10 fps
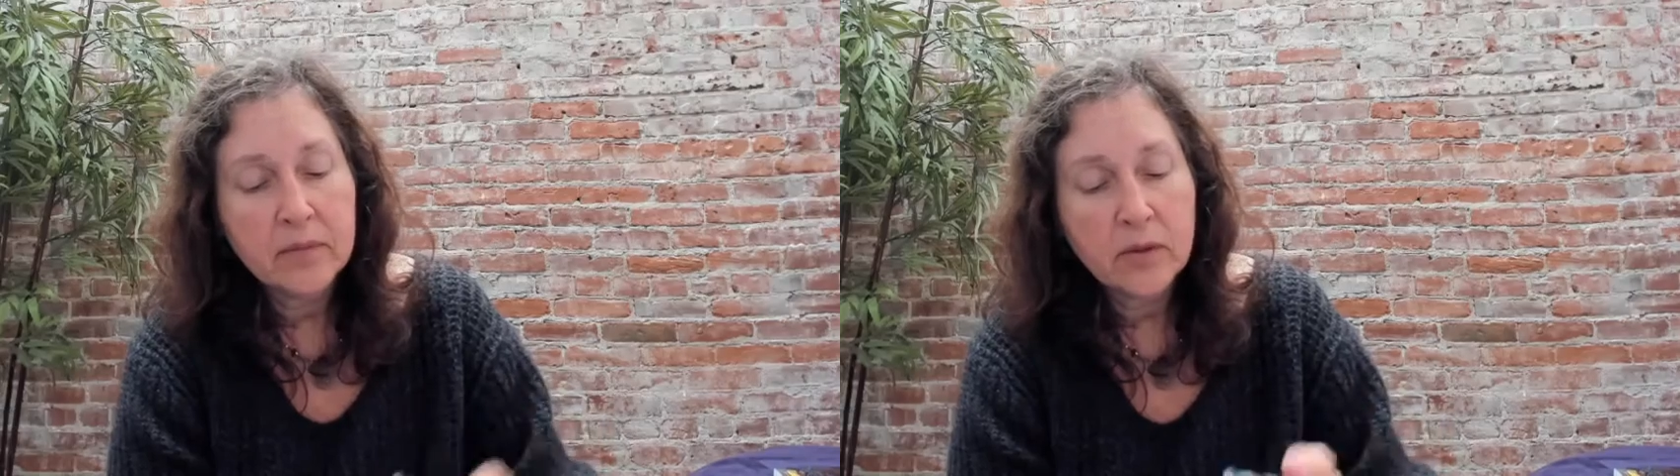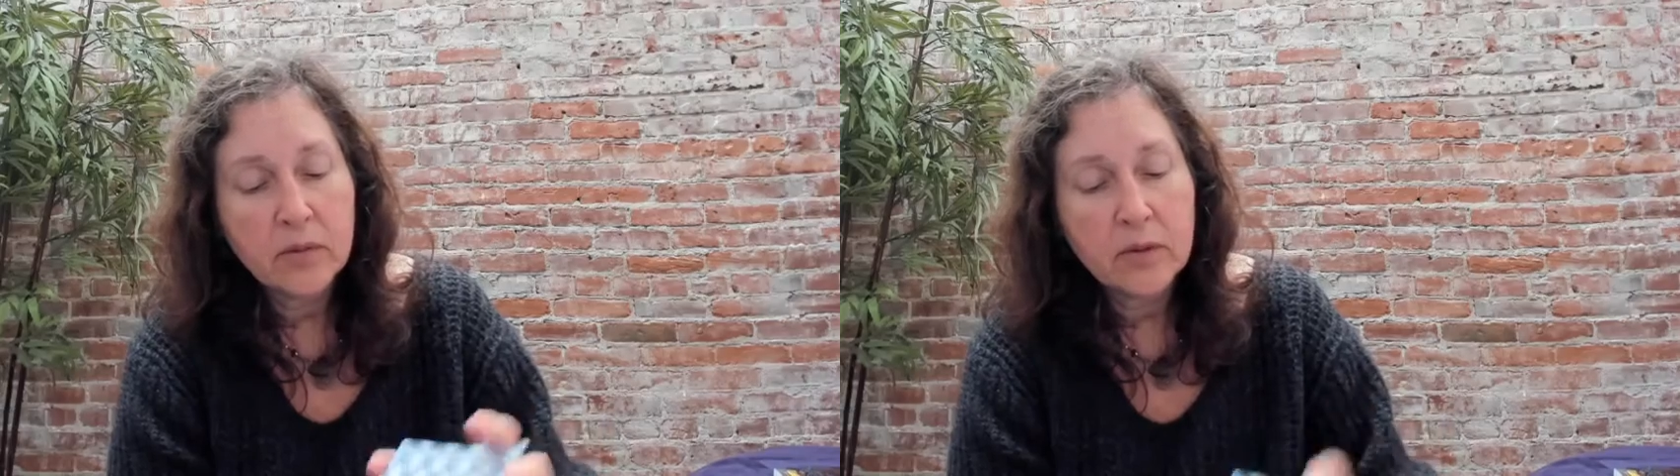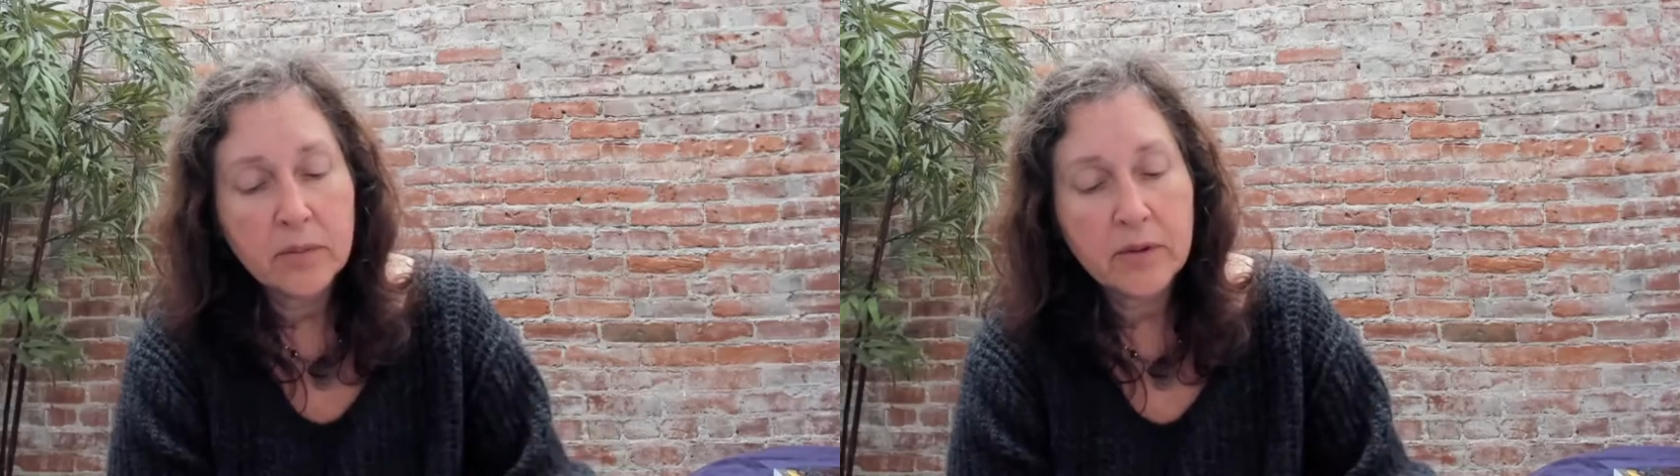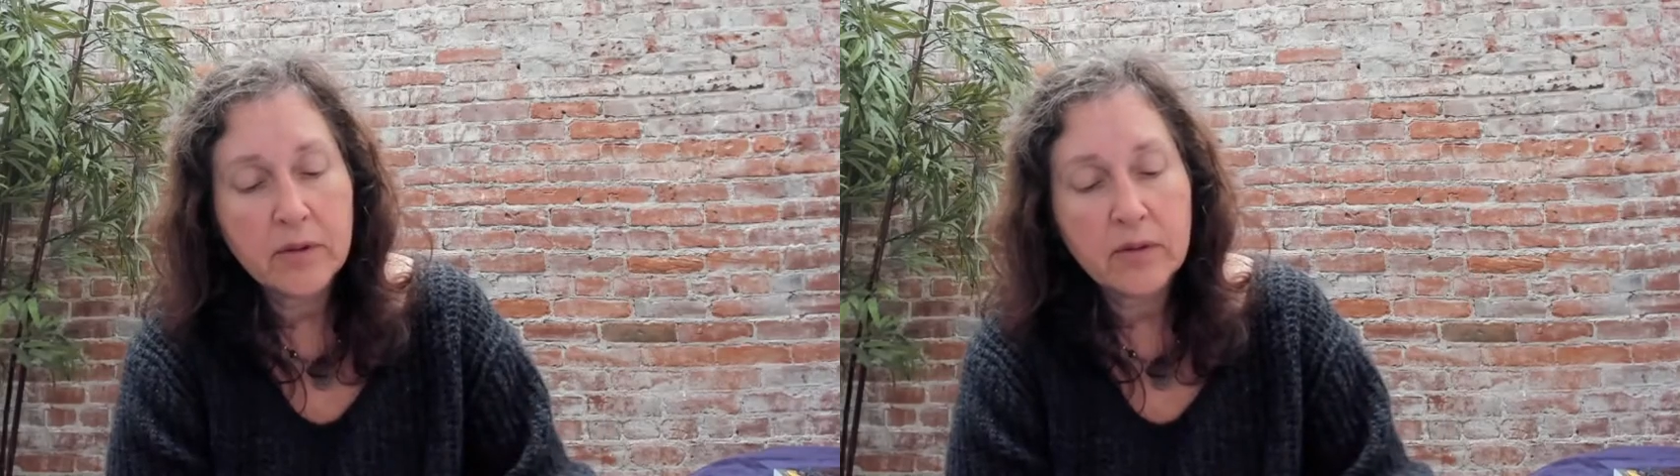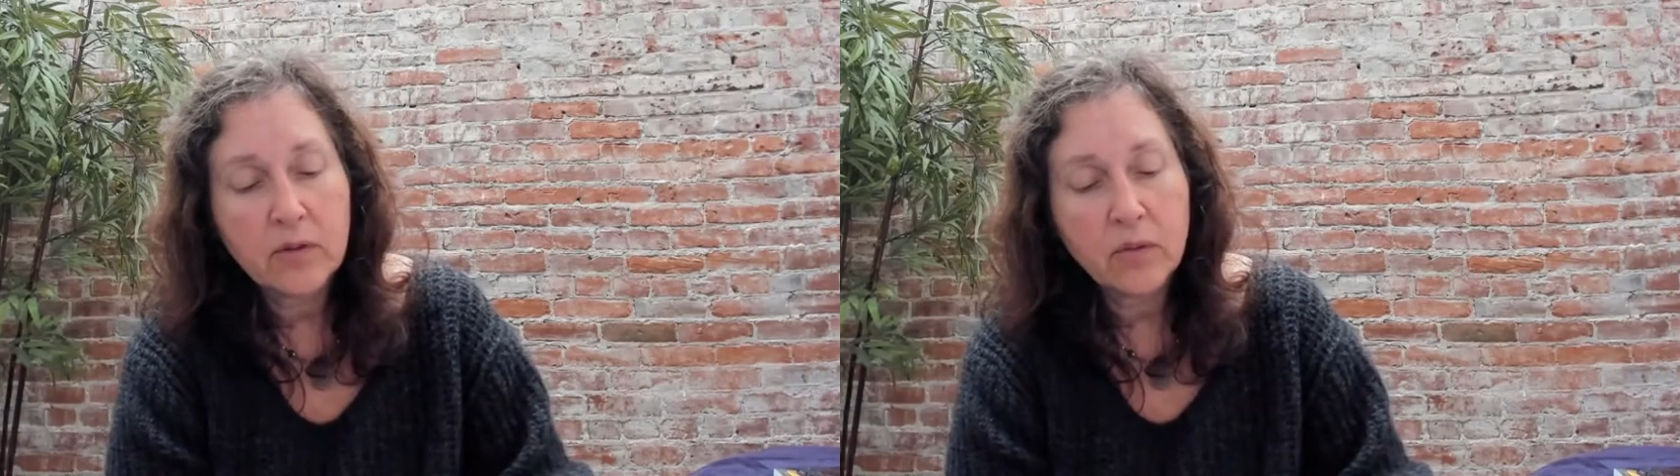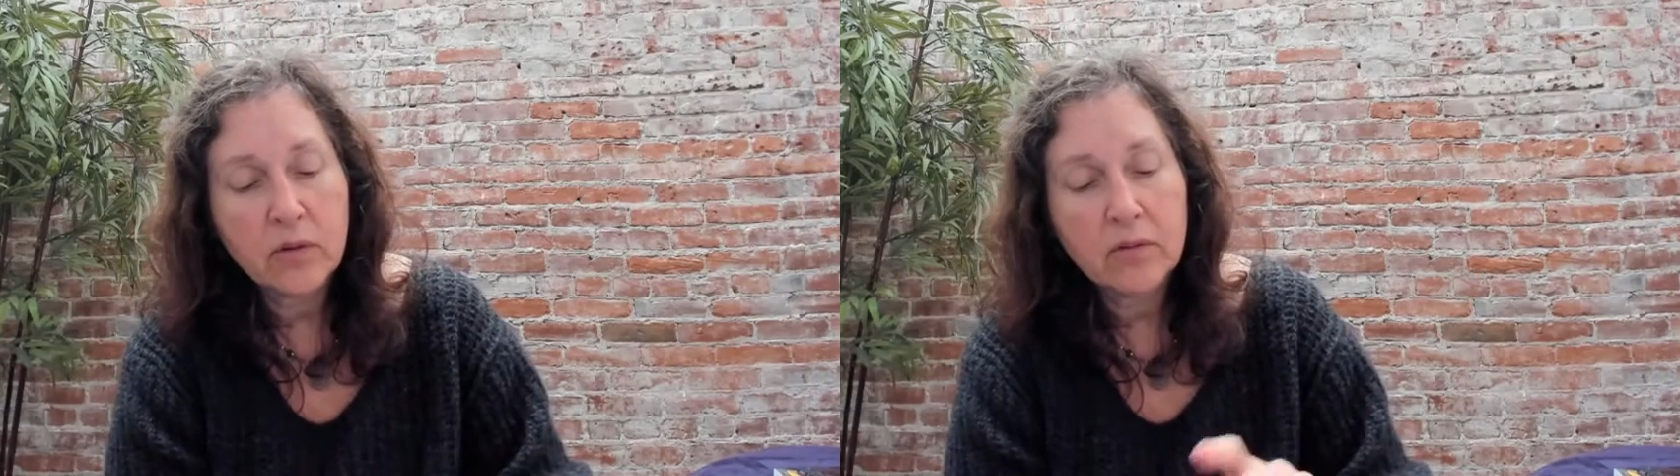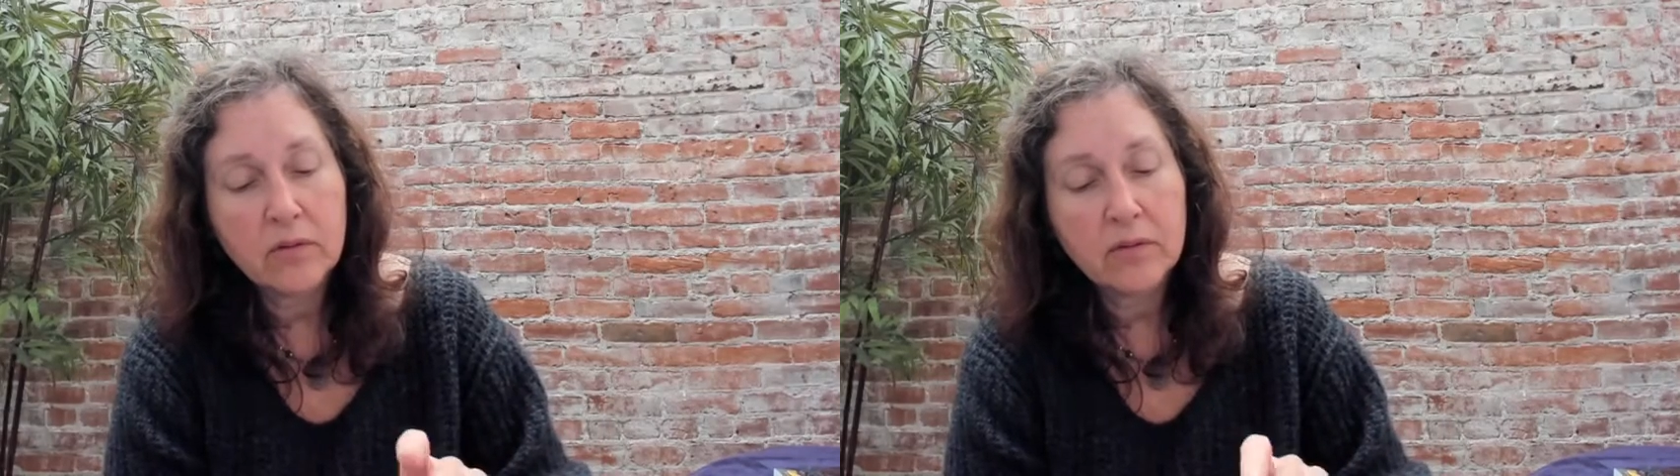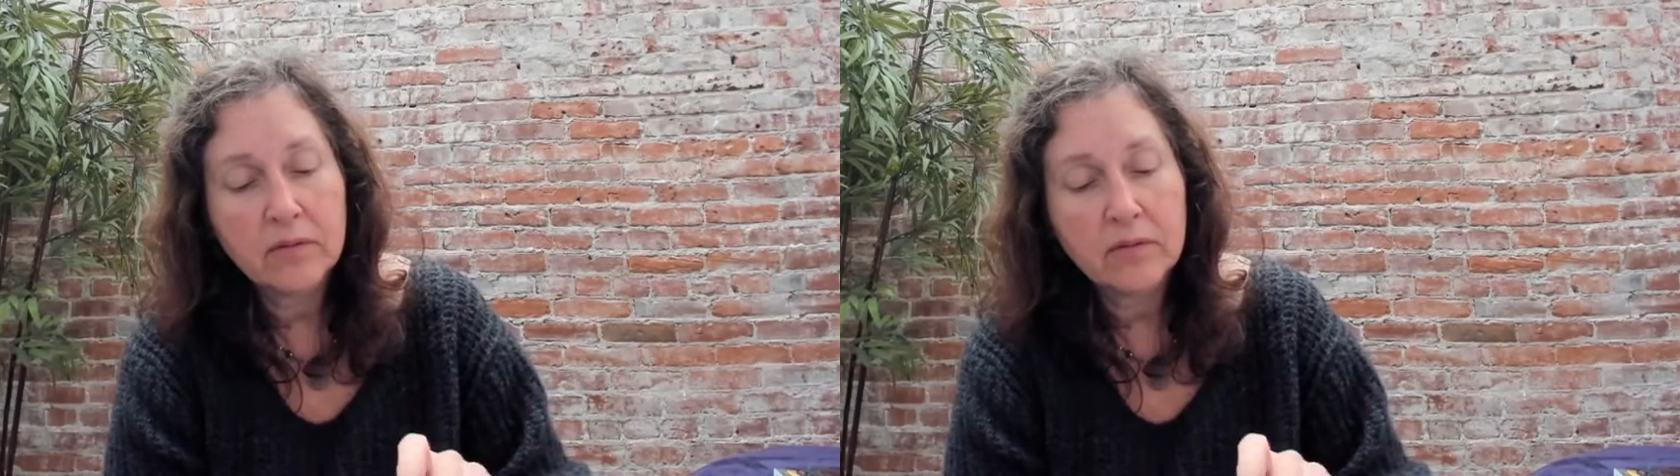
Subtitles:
Whoops. Whoa.